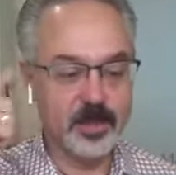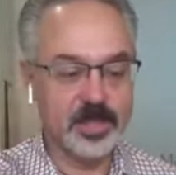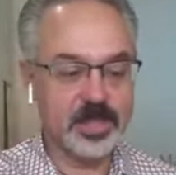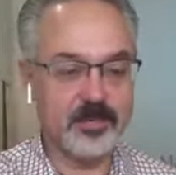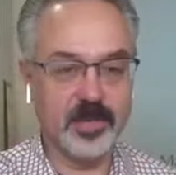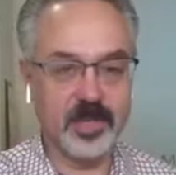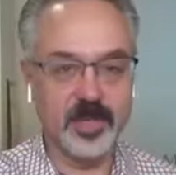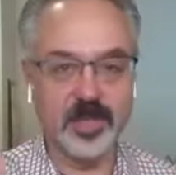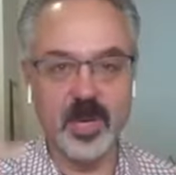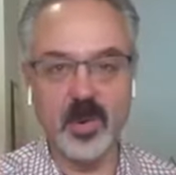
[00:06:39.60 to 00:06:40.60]
which is different
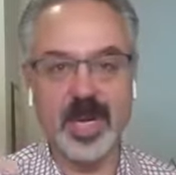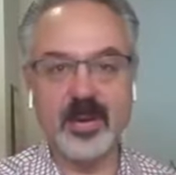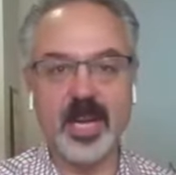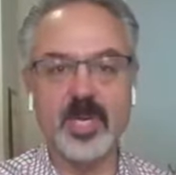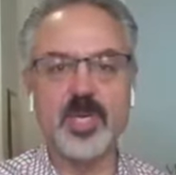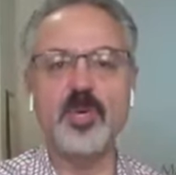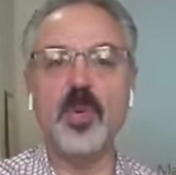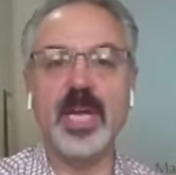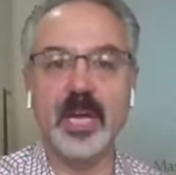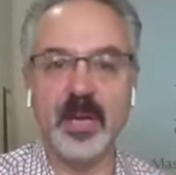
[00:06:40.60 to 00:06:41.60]
than just going out and
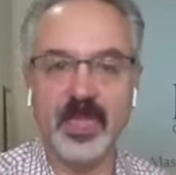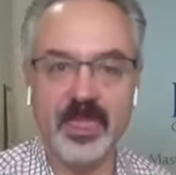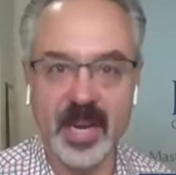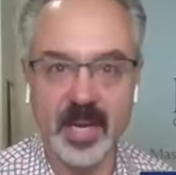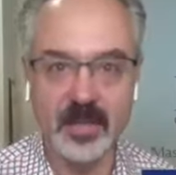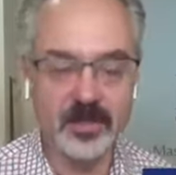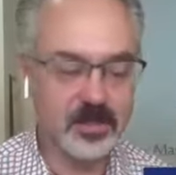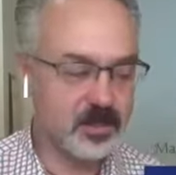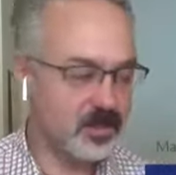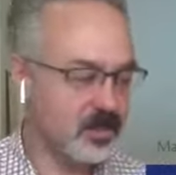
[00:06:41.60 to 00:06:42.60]
doing
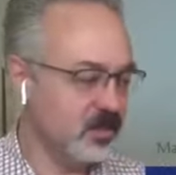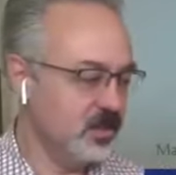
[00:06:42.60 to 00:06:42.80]
things